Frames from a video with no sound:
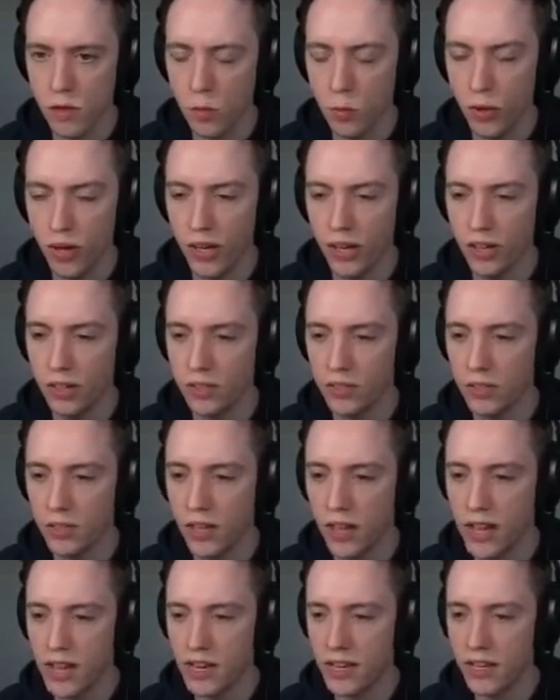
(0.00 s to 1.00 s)
Weakness,
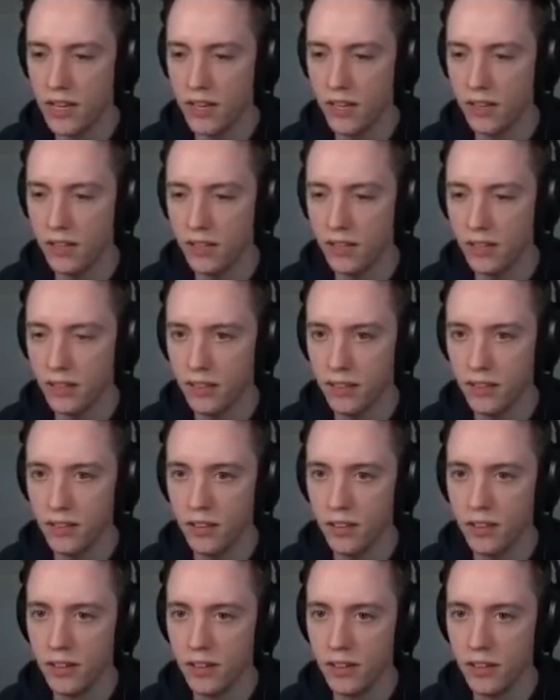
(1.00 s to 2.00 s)
head.
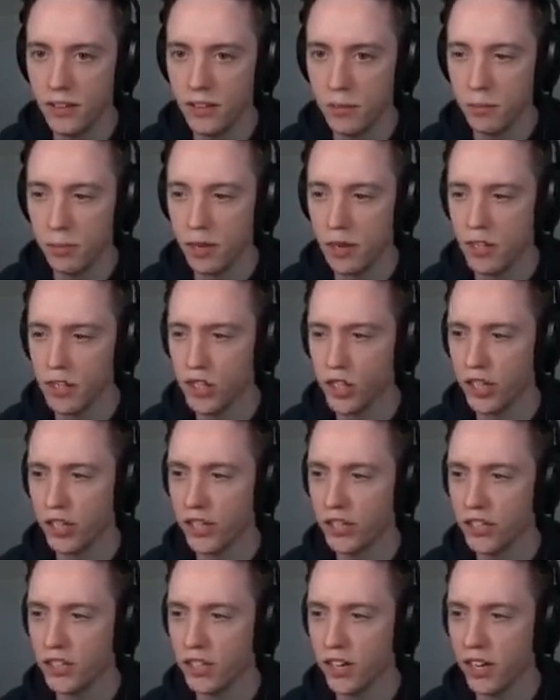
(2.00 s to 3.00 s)

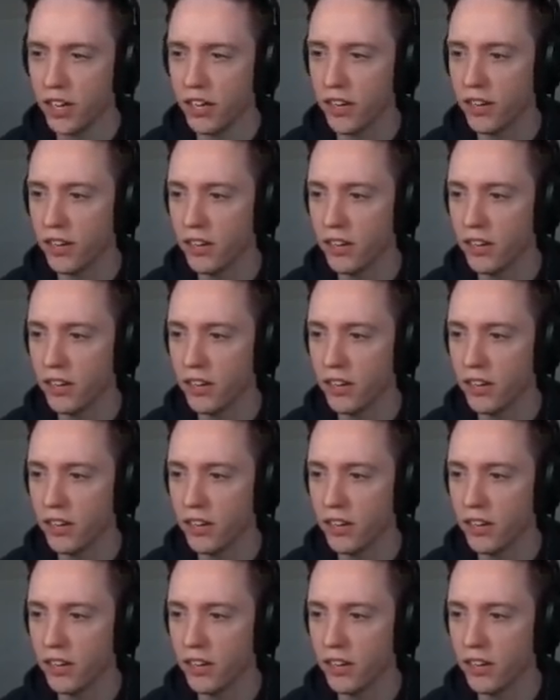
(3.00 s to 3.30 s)
Plunging attack.